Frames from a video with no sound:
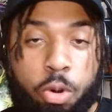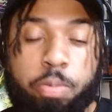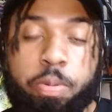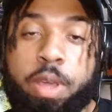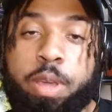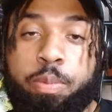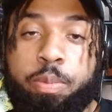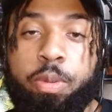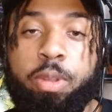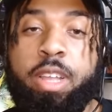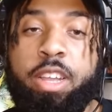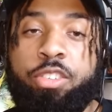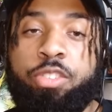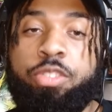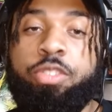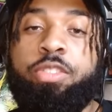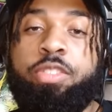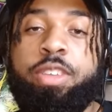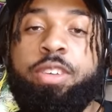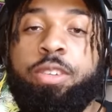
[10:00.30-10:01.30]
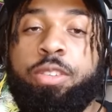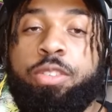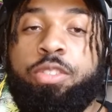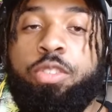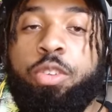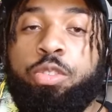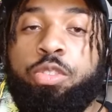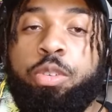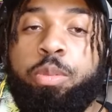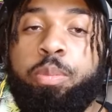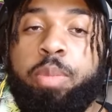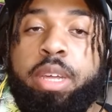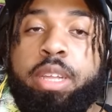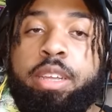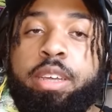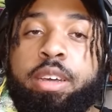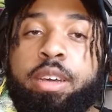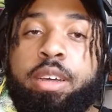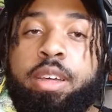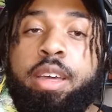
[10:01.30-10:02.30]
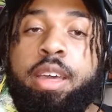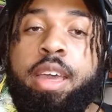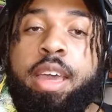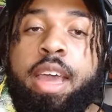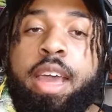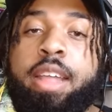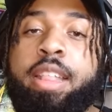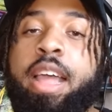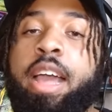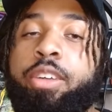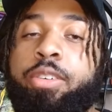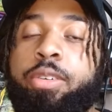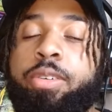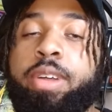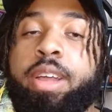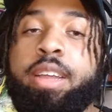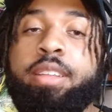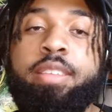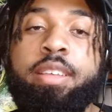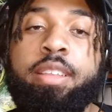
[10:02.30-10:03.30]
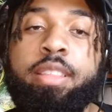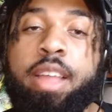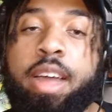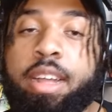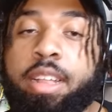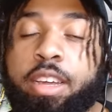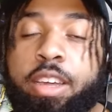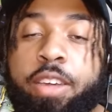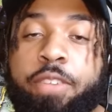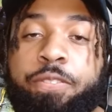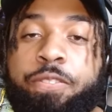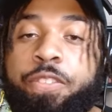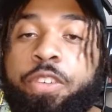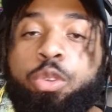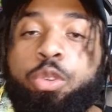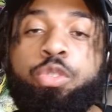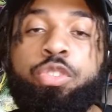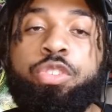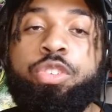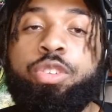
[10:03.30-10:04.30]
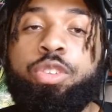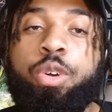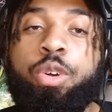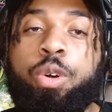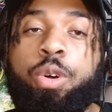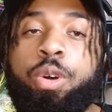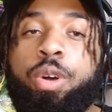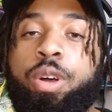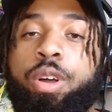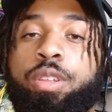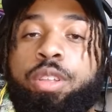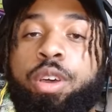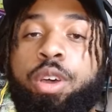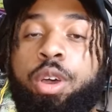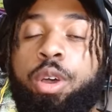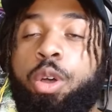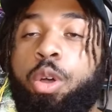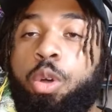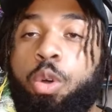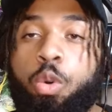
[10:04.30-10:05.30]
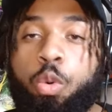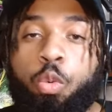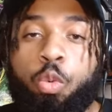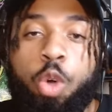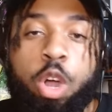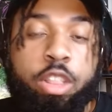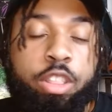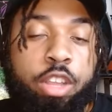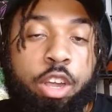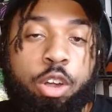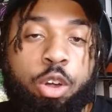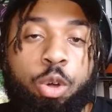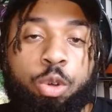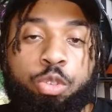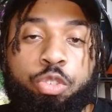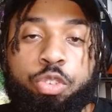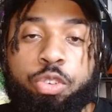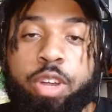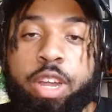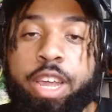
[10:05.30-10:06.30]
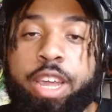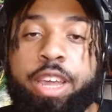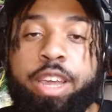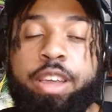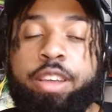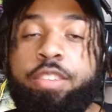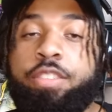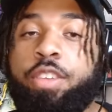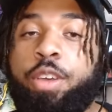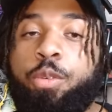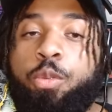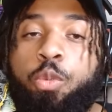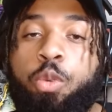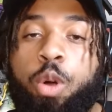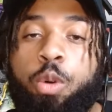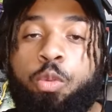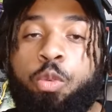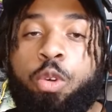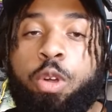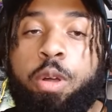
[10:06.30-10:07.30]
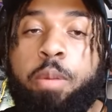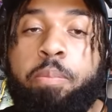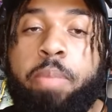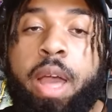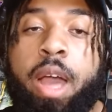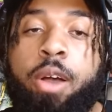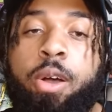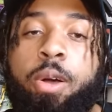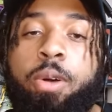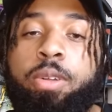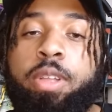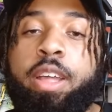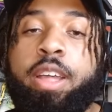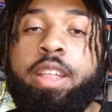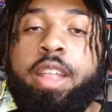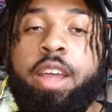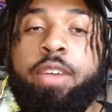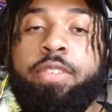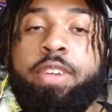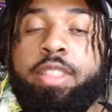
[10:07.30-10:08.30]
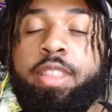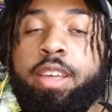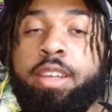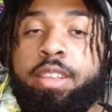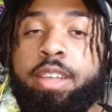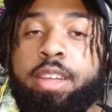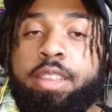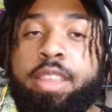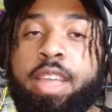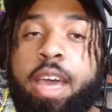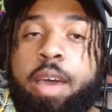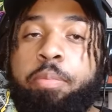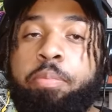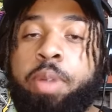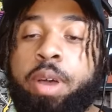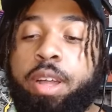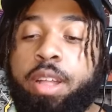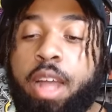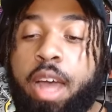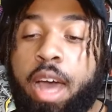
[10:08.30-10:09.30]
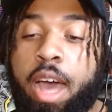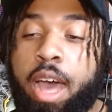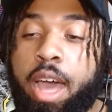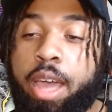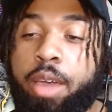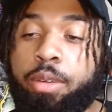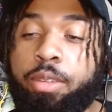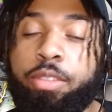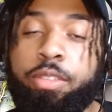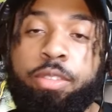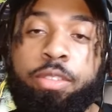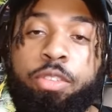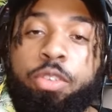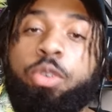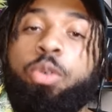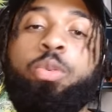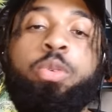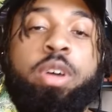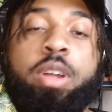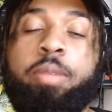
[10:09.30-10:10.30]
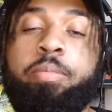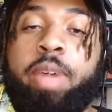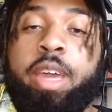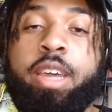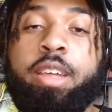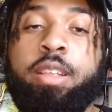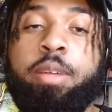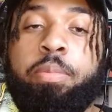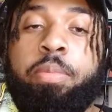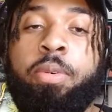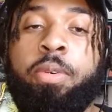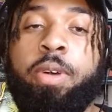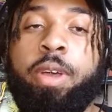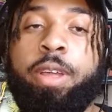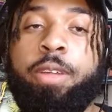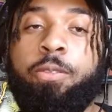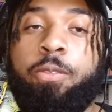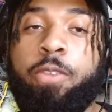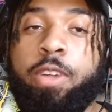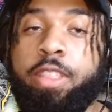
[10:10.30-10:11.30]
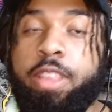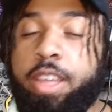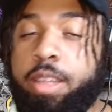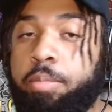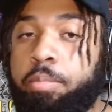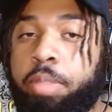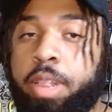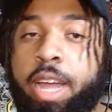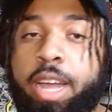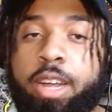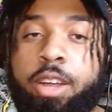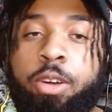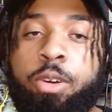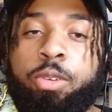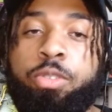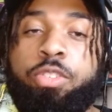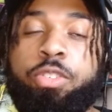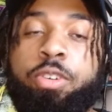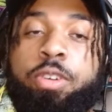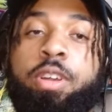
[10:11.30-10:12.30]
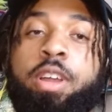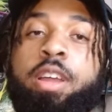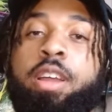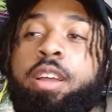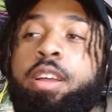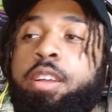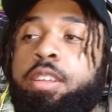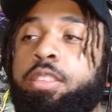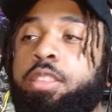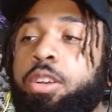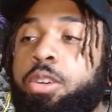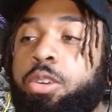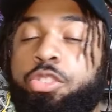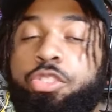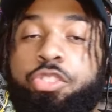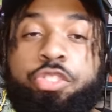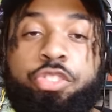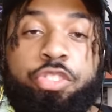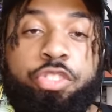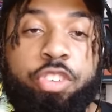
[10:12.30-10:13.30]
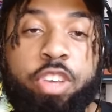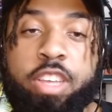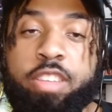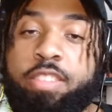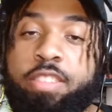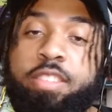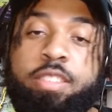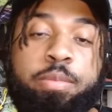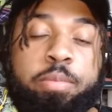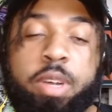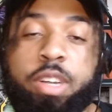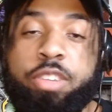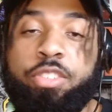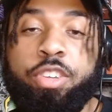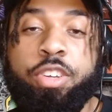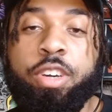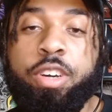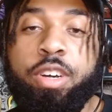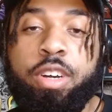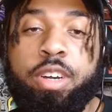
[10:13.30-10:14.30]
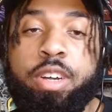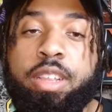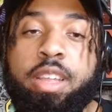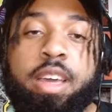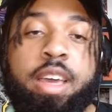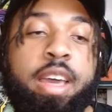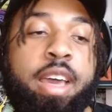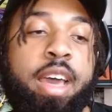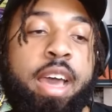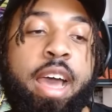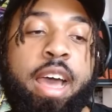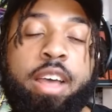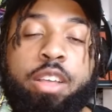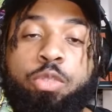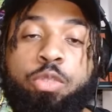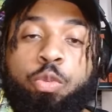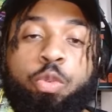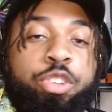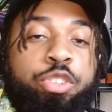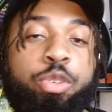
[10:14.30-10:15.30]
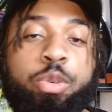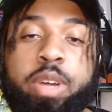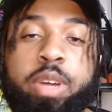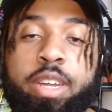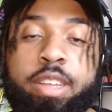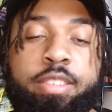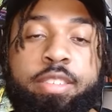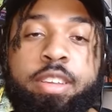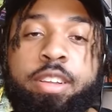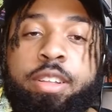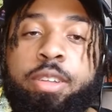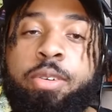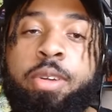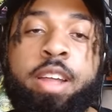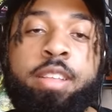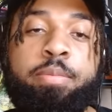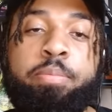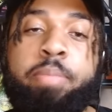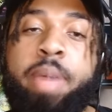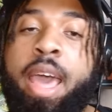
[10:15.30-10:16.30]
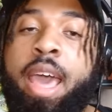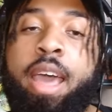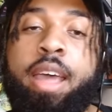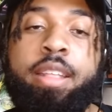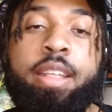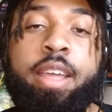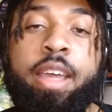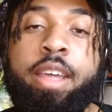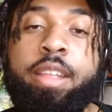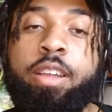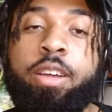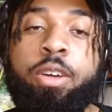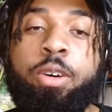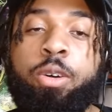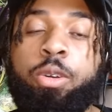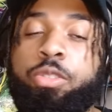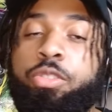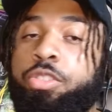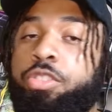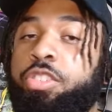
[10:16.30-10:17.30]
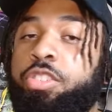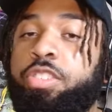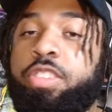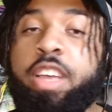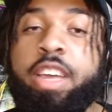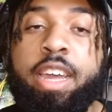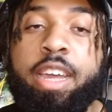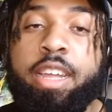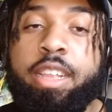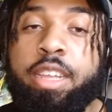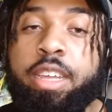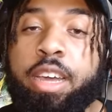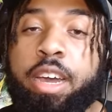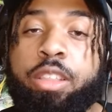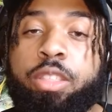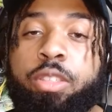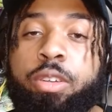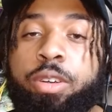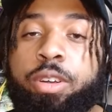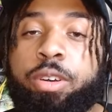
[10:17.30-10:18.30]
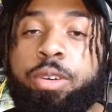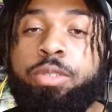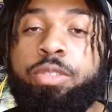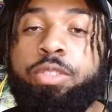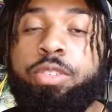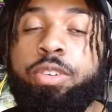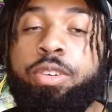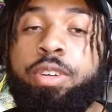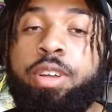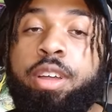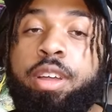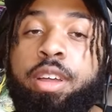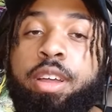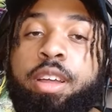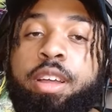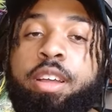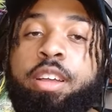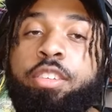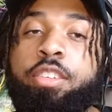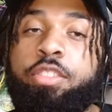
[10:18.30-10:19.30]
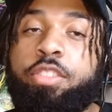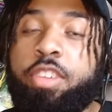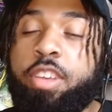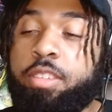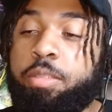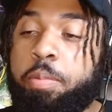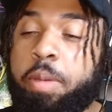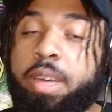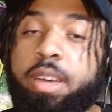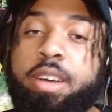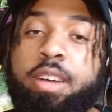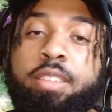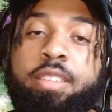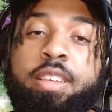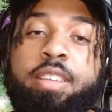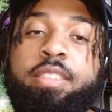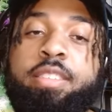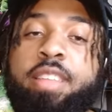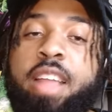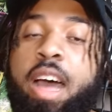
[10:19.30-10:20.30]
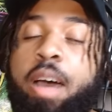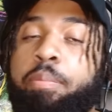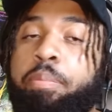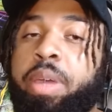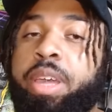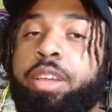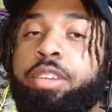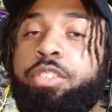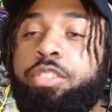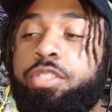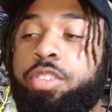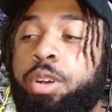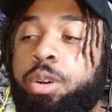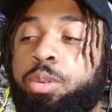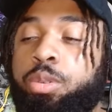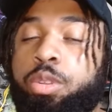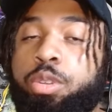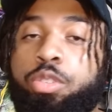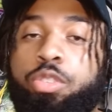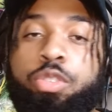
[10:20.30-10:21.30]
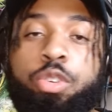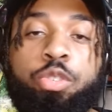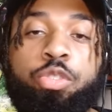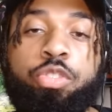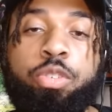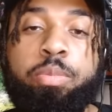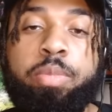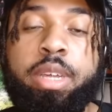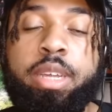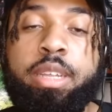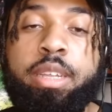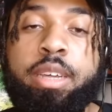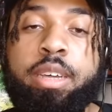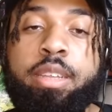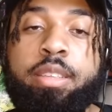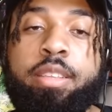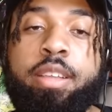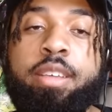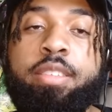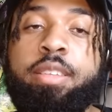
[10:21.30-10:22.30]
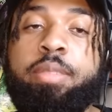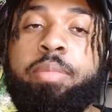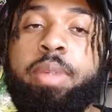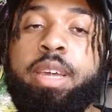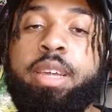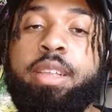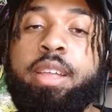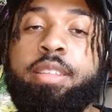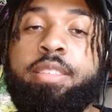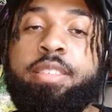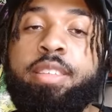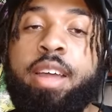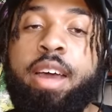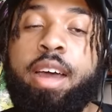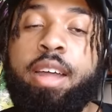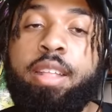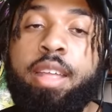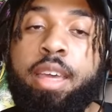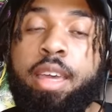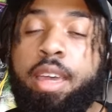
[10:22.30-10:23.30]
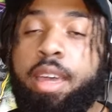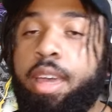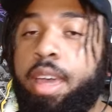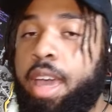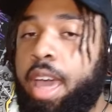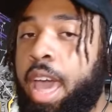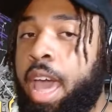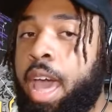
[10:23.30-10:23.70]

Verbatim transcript: poor people that you see on social media. And that creates a lot of confusion on what the culture is and what we're about and everything like that. But I do want to make it a point within black culture there's just as much good as what you would consider as bad in the culture, just like any other culture. Just because it's not being shown on social media doesn't mean it's not